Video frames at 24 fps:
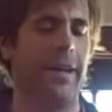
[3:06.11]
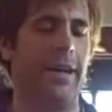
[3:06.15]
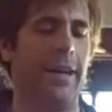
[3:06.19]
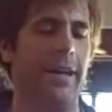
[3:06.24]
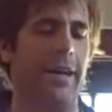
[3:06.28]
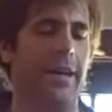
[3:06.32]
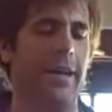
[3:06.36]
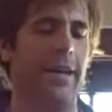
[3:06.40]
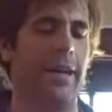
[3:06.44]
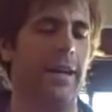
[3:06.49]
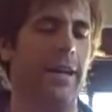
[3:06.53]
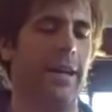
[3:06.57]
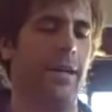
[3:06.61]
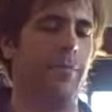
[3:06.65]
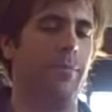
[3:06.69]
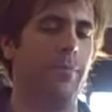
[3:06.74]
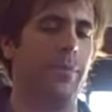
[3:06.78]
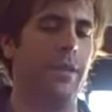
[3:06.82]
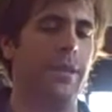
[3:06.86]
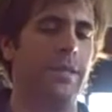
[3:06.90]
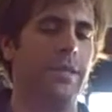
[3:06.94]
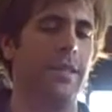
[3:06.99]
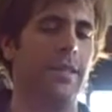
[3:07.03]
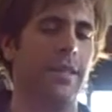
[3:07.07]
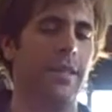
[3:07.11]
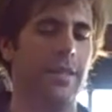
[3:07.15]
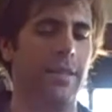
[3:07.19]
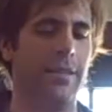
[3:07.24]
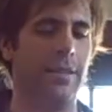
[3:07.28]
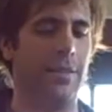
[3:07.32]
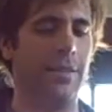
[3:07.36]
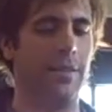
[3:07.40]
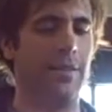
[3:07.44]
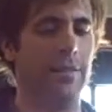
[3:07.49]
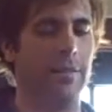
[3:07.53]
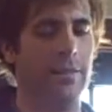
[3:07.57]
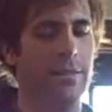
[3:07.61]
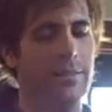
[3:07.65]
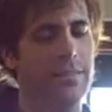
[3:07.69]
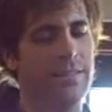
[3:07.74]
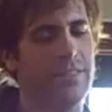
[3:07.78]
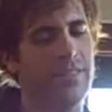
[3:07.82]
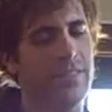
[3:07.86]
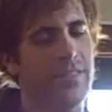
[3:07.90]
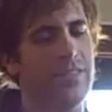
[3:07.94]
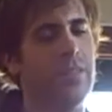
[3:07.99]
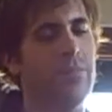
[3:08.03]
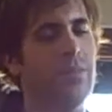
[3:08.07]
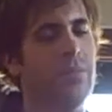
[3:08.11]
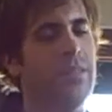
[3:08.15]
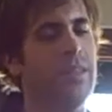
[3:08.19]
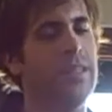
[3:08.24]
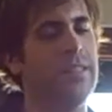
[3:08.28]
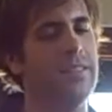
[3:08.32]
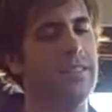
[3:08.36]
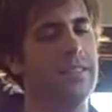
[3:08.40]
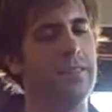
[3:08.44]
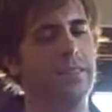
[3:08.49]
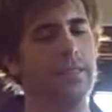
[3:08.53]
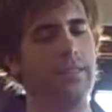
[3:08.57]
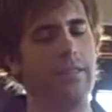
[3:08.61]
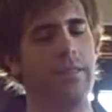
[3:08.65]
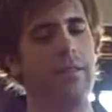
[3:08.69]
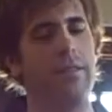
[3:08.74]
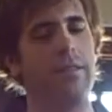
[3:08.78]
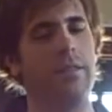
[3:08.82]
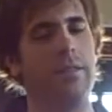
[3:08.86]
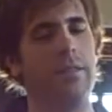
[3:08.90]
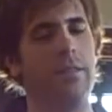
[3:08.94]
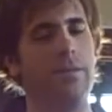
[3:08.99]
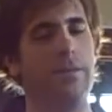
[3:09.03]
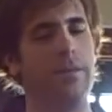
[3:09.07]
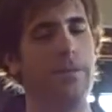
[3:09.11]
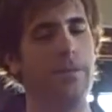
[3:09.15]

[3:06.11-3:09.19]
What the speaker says: But in certain places in